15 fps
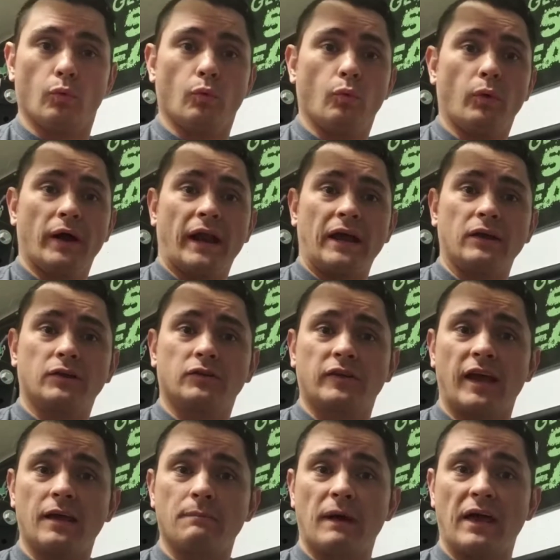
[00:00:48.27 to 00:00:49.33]
When I
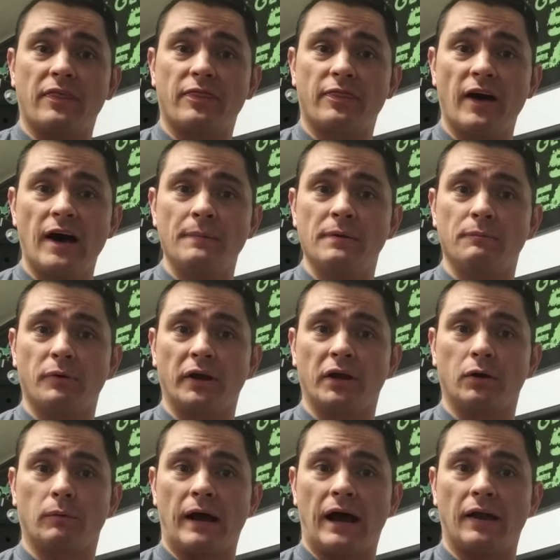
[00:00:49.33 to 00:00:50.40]
take my thumb and bring
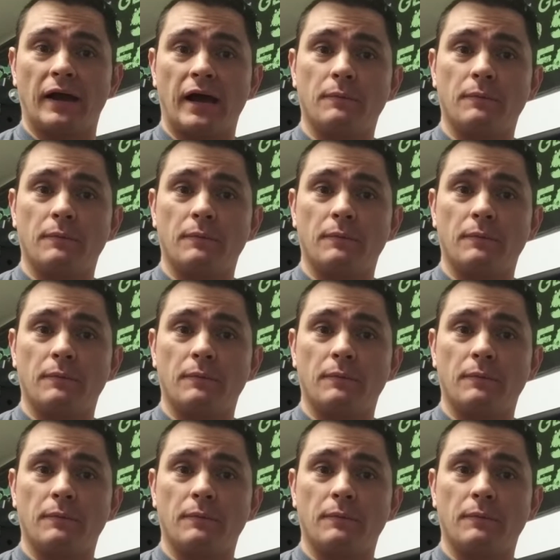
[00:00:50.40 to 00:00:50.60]
it around,